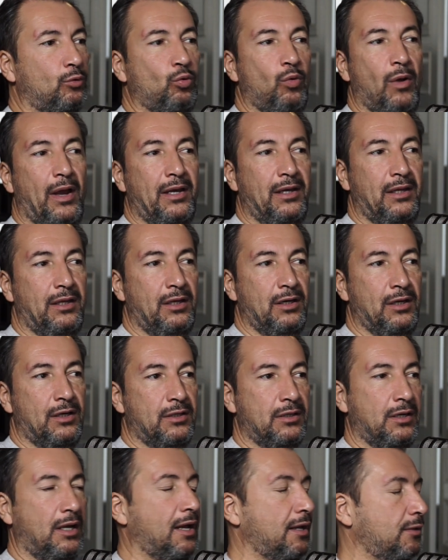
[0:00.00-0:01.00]
20
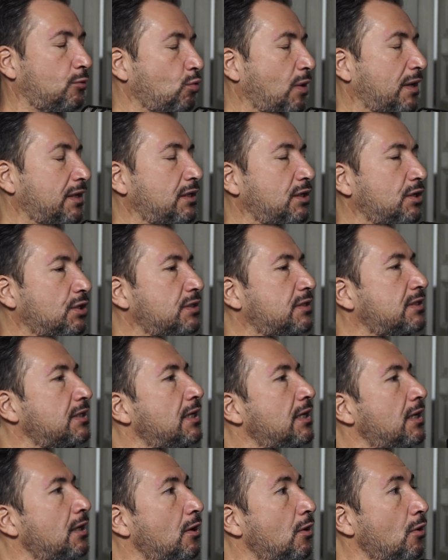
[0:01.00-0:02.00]
years,
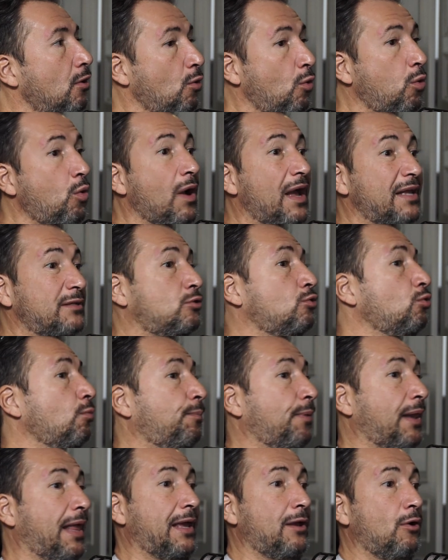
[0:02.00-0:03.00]
who has to
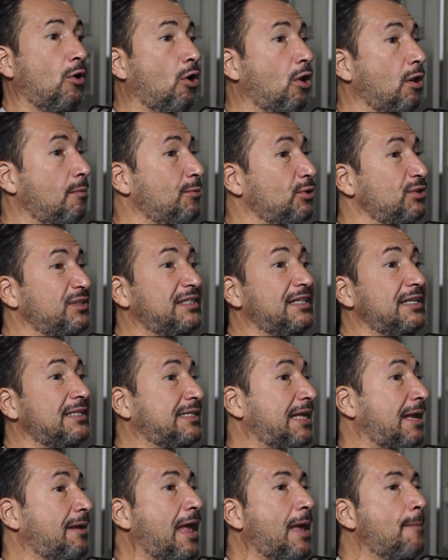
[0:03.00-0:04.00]
play almost the
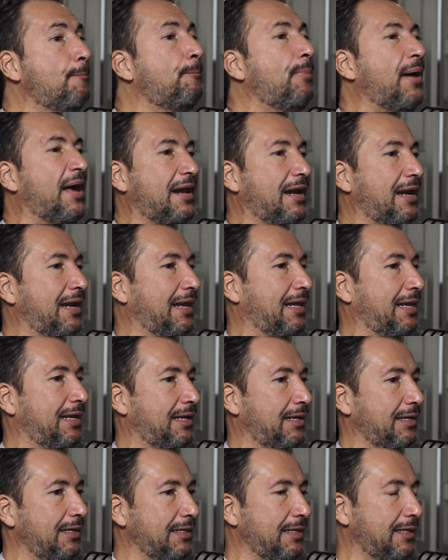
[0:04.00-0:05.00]
same, a
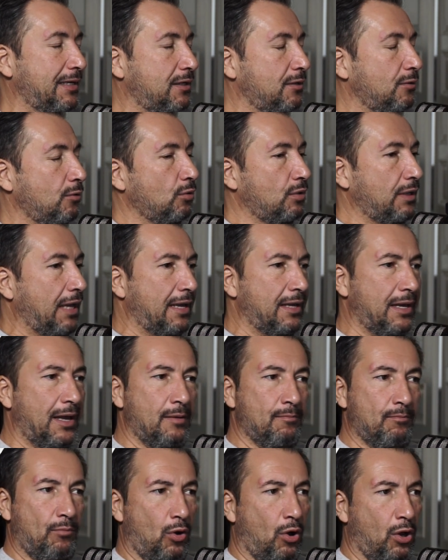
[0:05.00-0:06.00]
parallel league, okay,
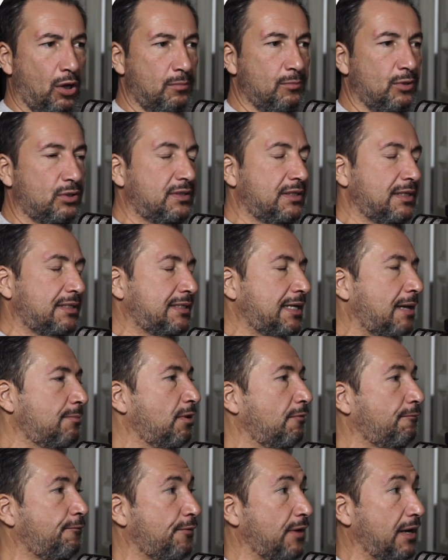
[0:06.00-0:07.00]
and almost the
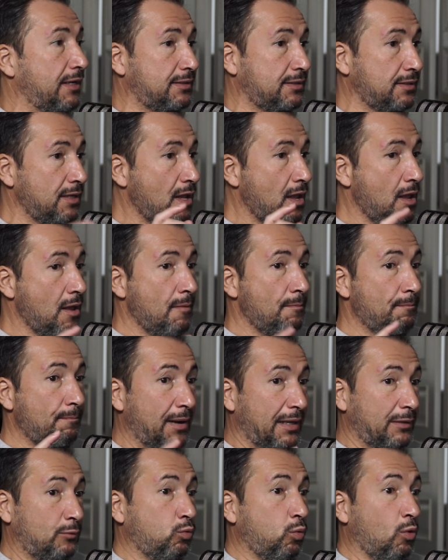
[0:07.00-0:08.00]
same in France.
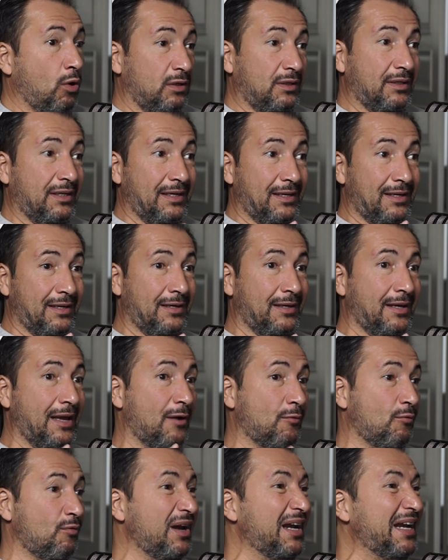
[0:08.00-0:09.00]
But what
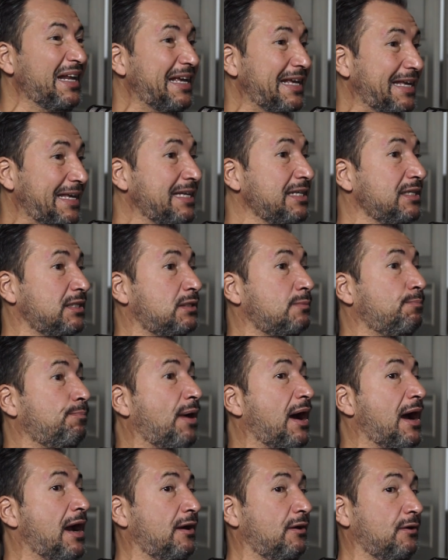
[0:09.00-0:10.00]
can really
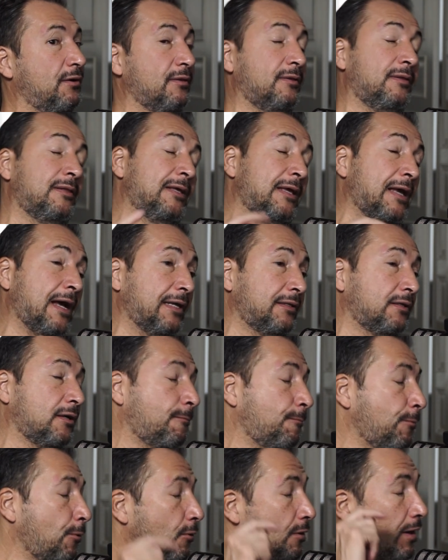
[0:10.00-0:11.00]
inspire the
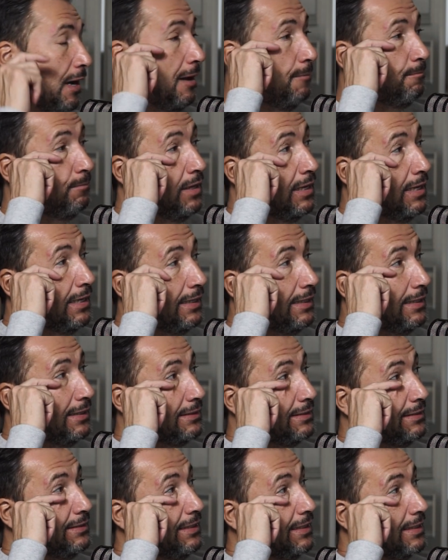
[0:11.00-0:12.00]
other program
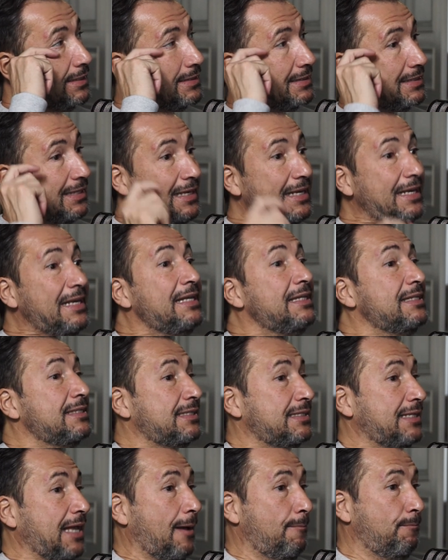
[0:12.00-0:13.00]
is this
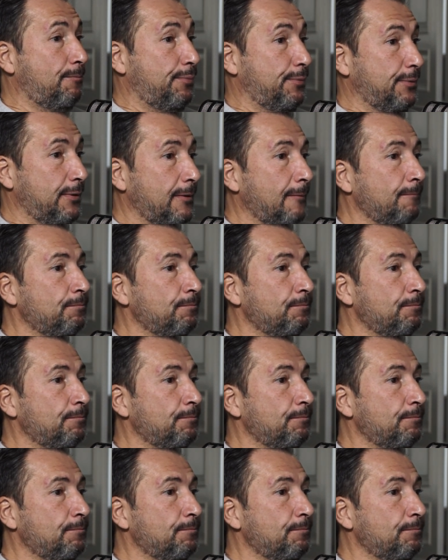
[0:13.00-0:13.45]
INSEP.